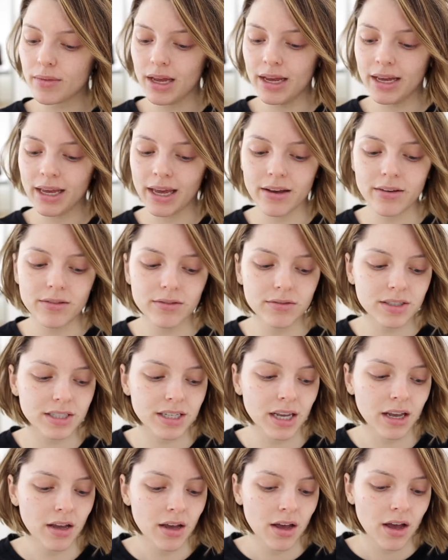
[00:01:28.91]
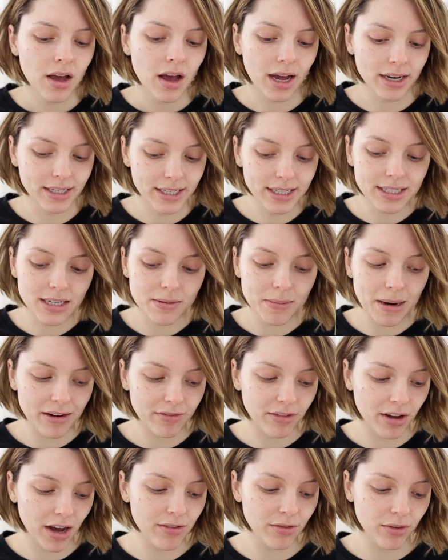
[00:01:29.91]
It gives a decent amount
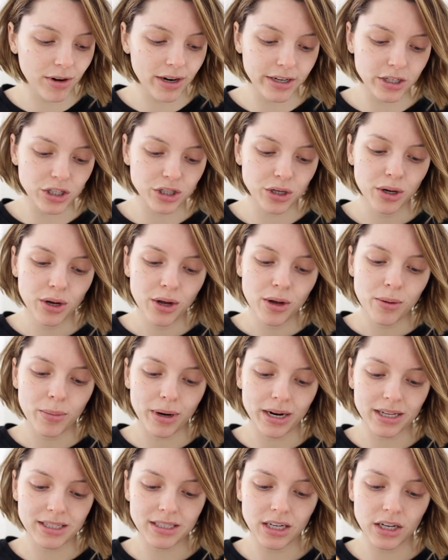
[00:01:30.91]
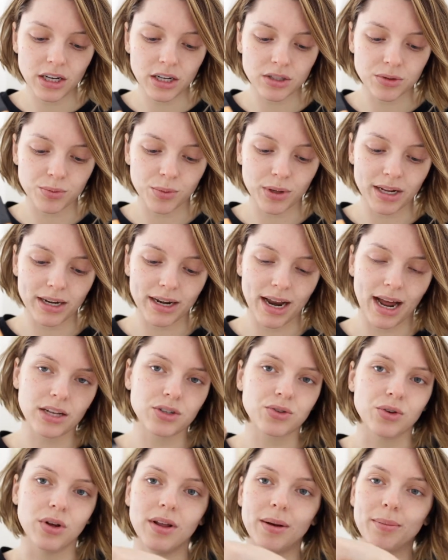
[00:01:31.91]
of coverage, but it still looks really natural.